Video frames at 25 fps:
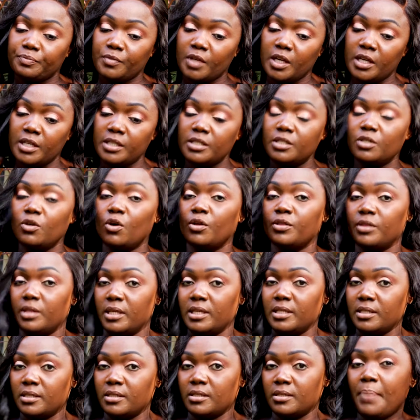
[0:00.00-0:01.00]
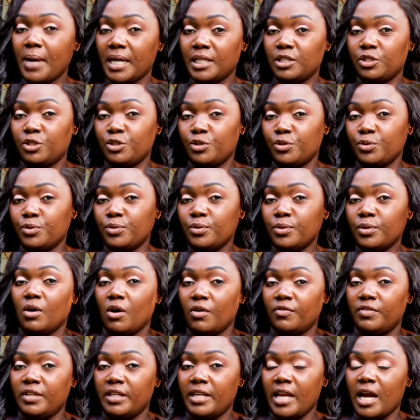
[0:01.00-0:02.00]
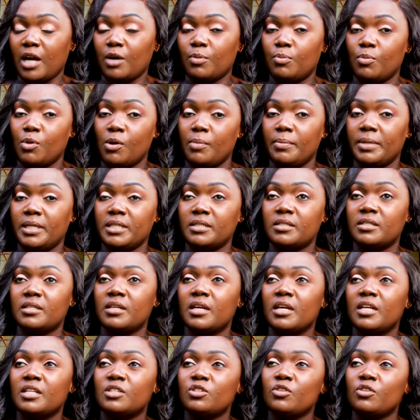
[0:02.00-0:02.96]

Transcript: it on this part 2 of the dark moment.